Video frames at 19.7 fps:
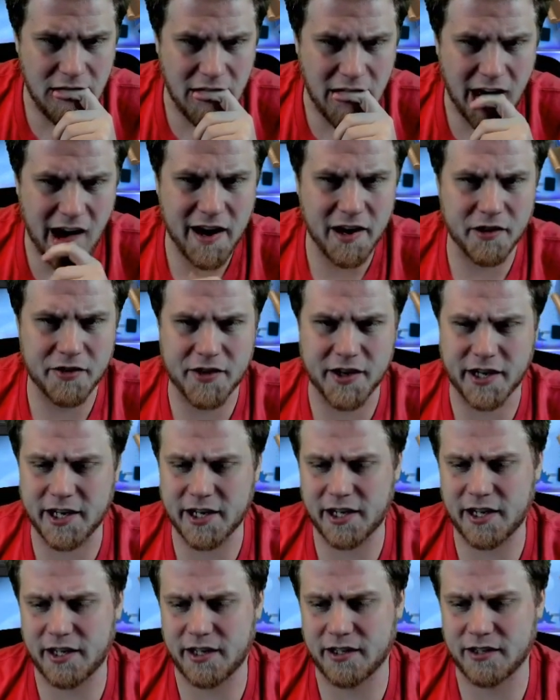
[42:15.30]
I don't think
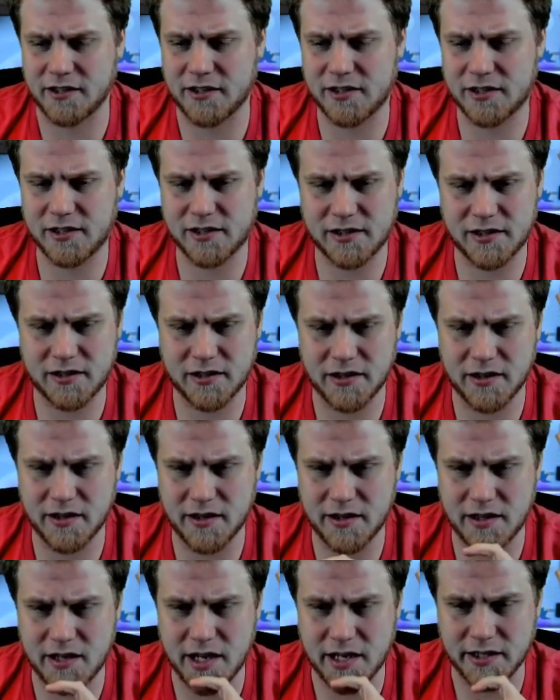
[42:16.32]
it's
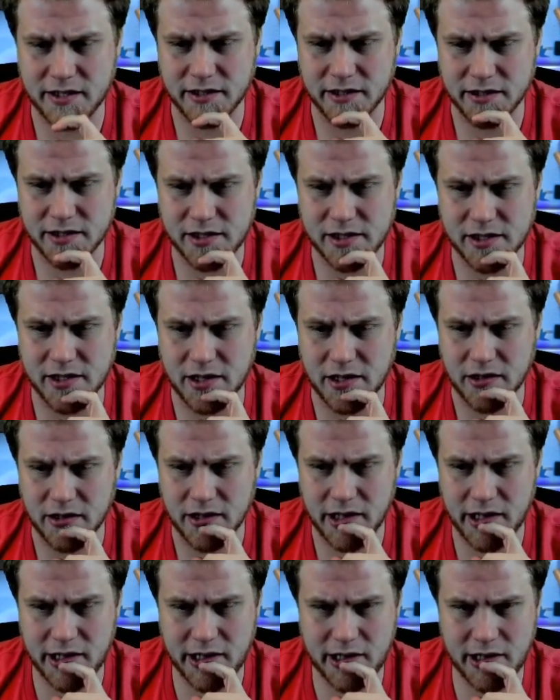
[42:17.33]

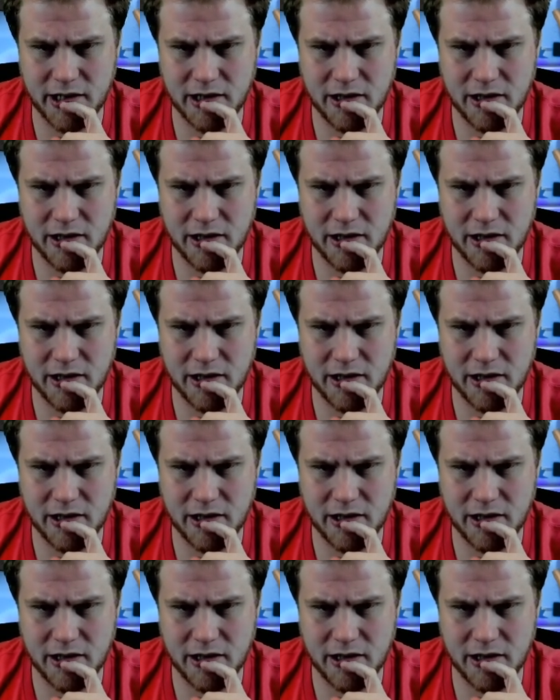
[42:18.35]
necessary.